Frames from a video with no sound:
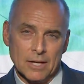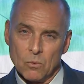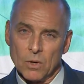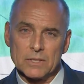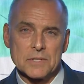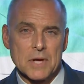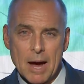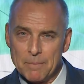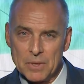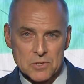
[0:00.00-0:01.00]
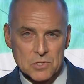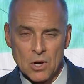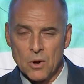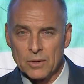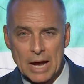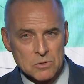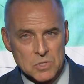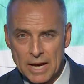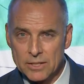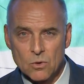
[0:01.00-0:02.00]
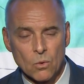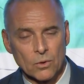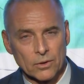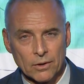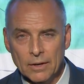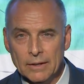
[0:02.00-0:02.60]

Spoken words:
Got to work the top of the zone, outside corner,